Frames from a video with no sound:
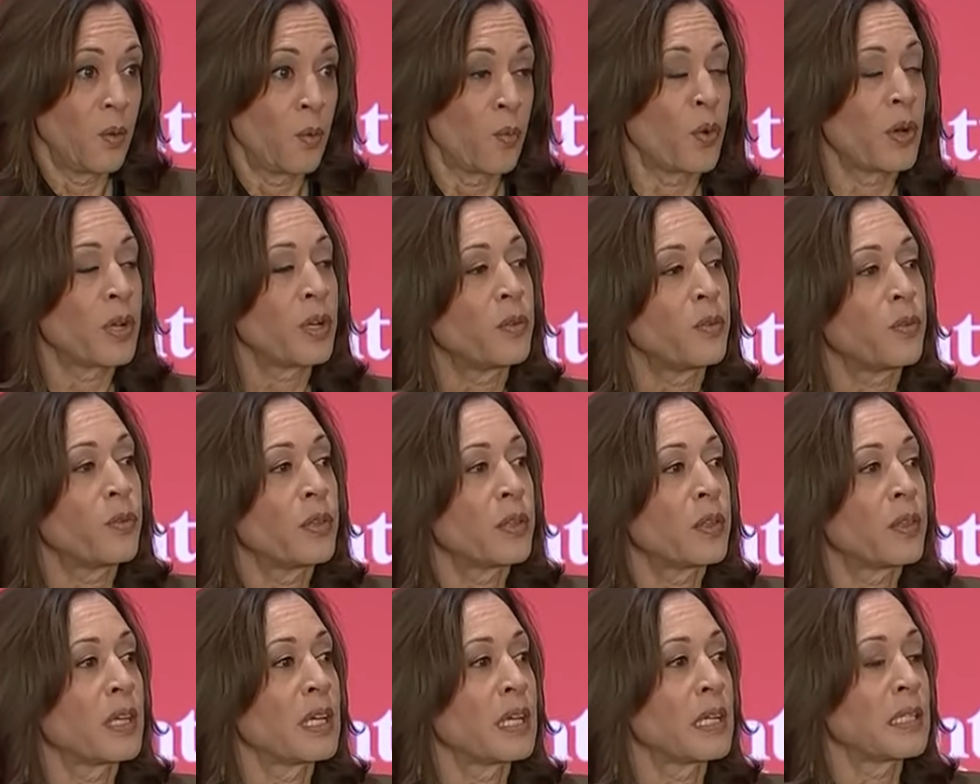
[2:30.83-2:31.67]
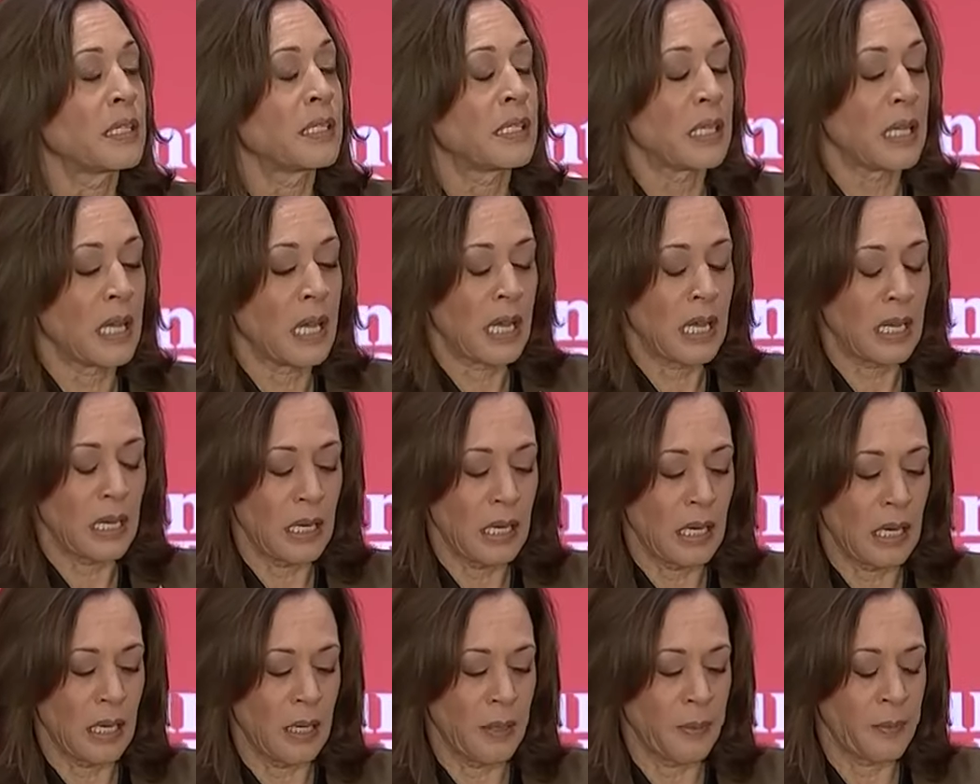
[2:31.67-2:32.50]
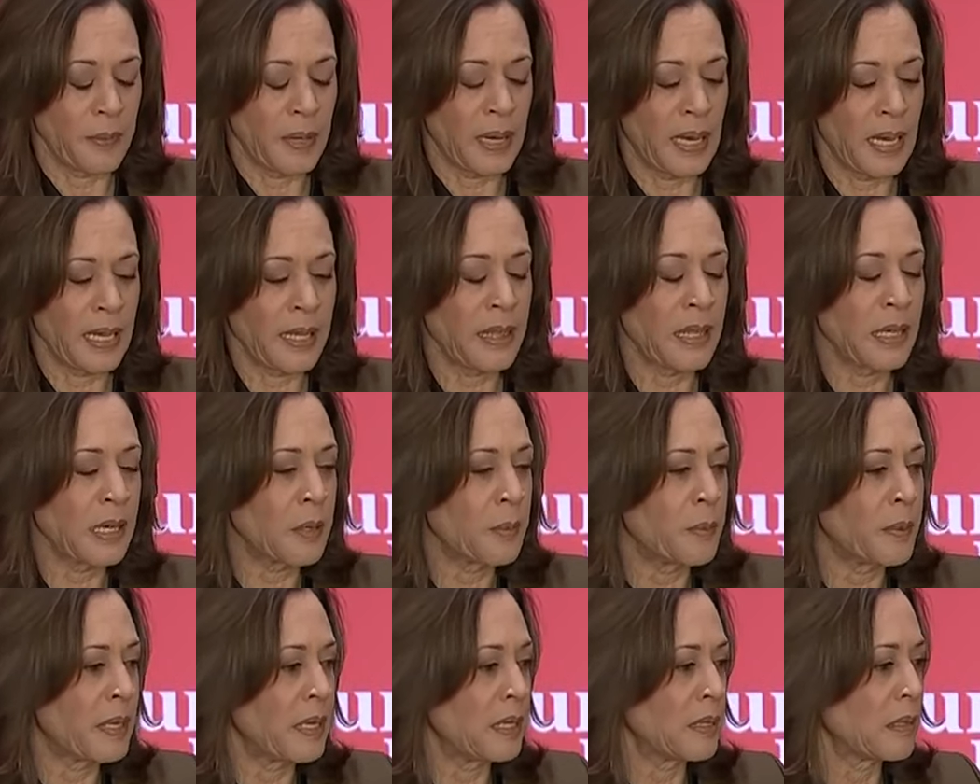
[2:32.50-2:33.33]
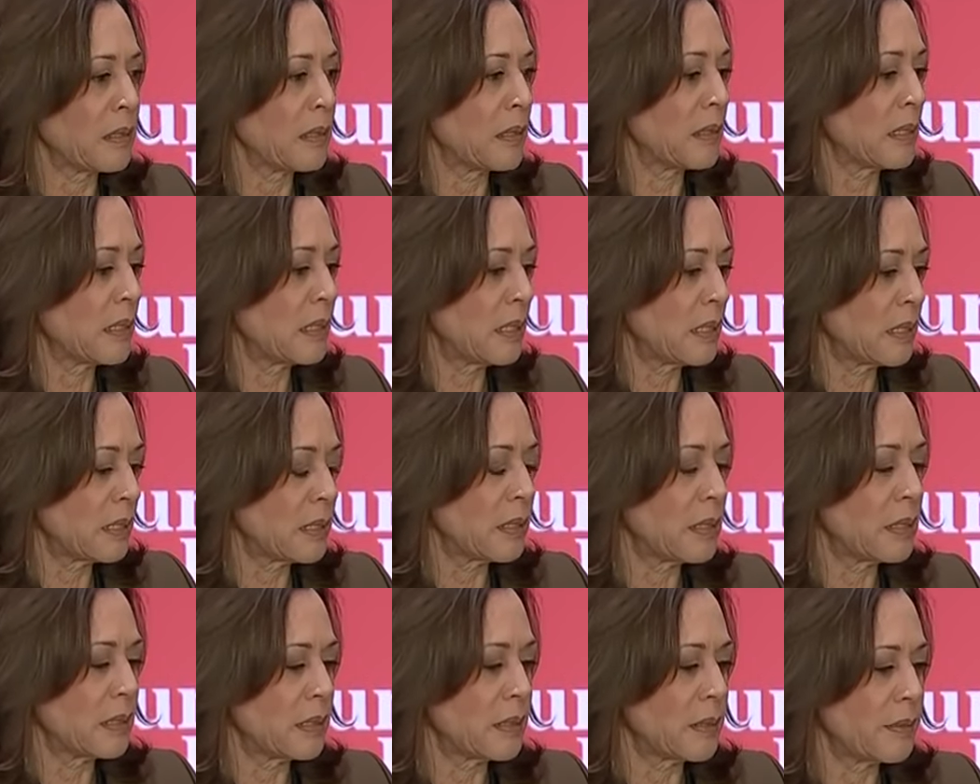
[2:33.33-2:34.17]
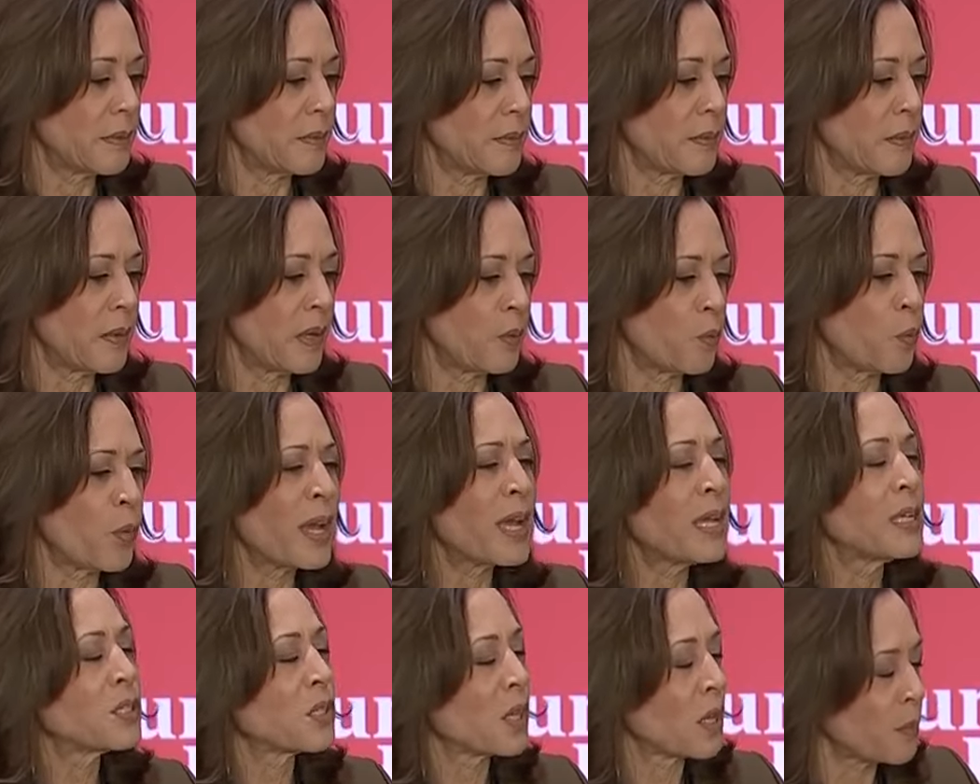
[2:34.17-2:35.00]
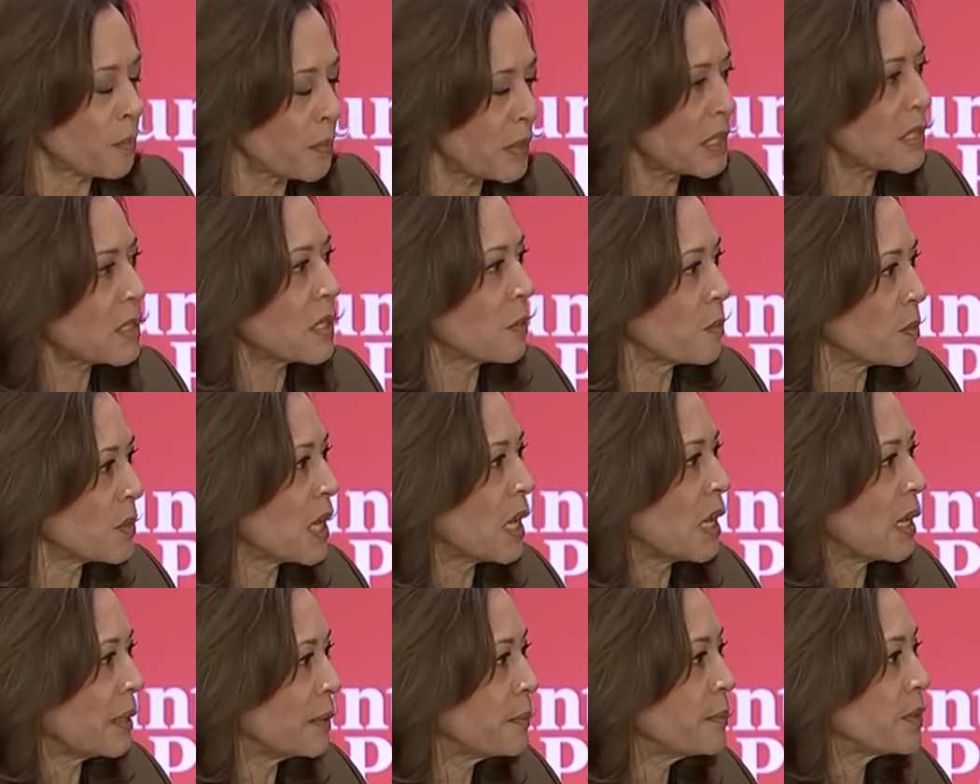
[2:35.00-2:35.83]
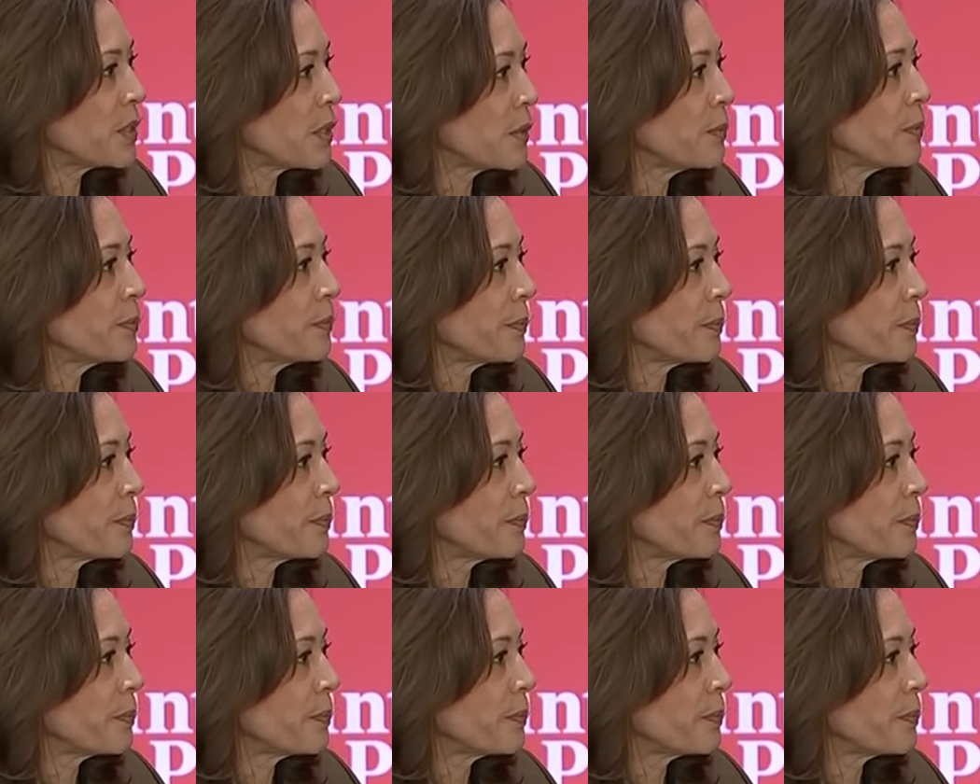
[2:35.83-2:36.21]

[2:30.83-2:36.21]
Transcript: One of the things that um, I think about and weighs on me sometimes